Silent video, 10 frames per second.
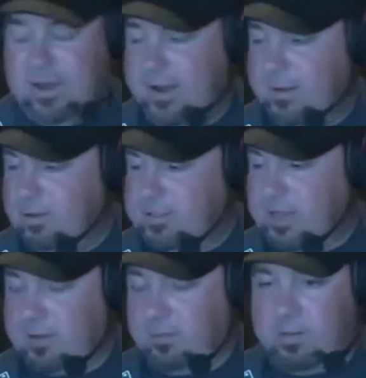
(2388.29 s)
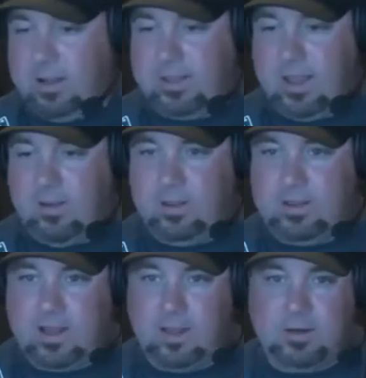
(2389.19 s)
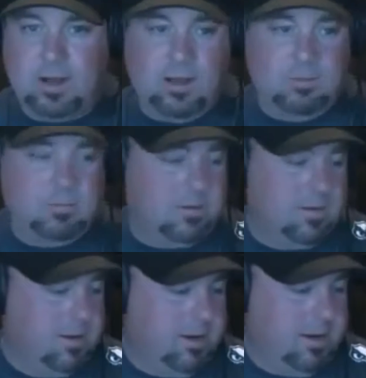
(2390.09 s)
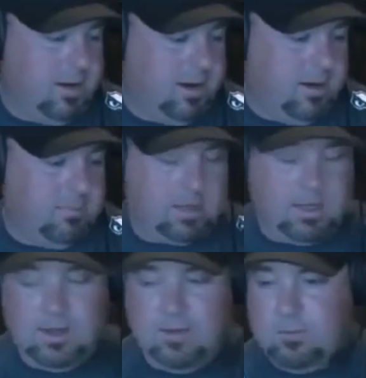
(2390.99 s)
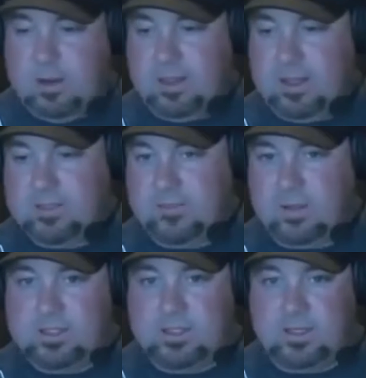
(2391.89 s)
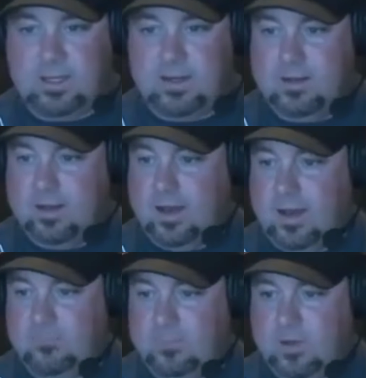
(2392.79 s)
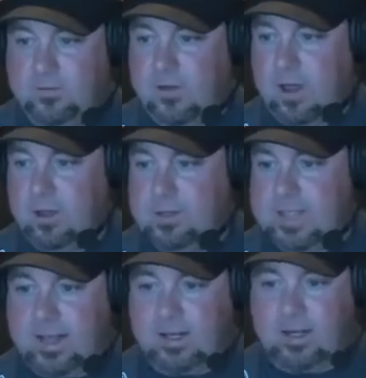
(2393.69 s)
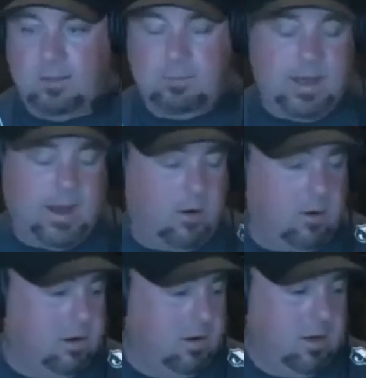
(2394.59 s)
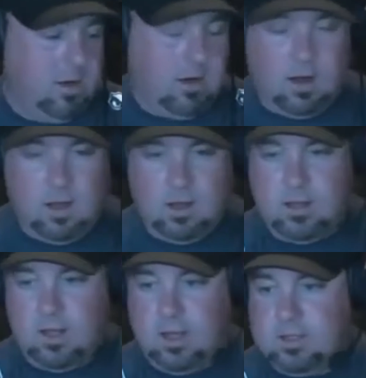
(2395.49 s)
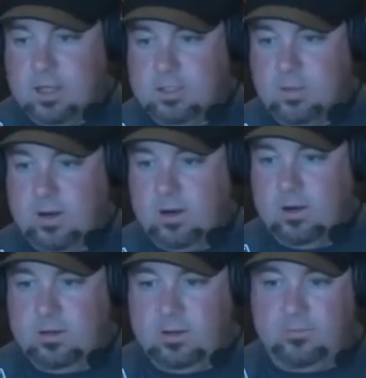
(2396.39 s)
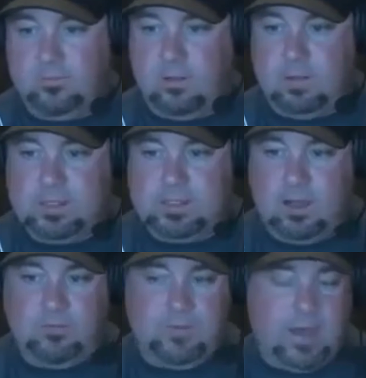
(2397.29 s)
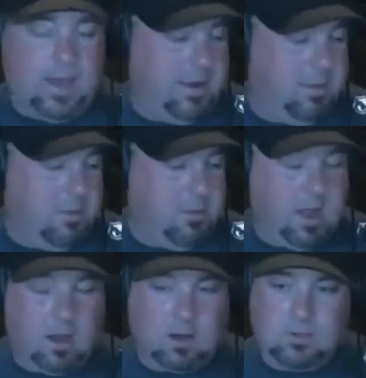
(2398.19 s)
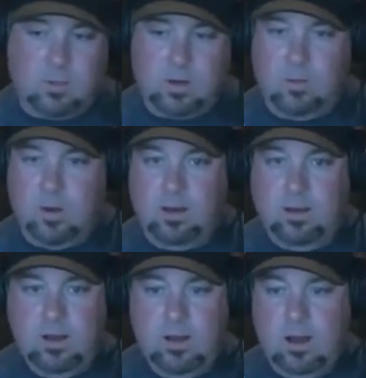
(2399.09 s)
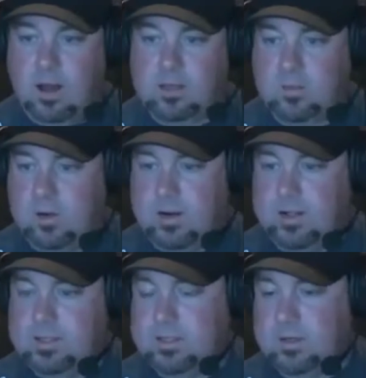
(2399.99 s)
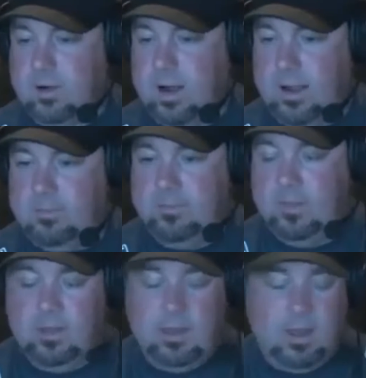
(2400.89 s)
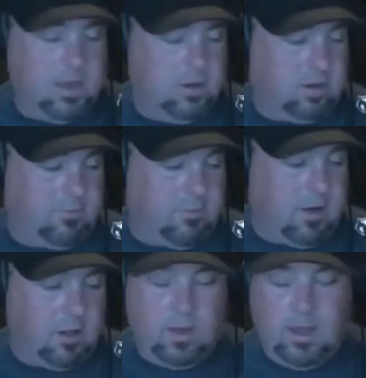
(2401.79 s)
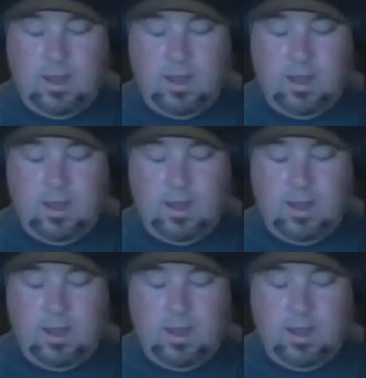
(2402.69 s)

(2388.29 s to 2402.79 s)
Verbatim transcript: But um, we'll talk more about that when the time comes. Um, again, everybody, thanks for listening. Um, you can follow us at Combat Hour on uh, on Twitter. You can follow myself at MMA Hawk 21 on Twitter and Instagram, and you can follow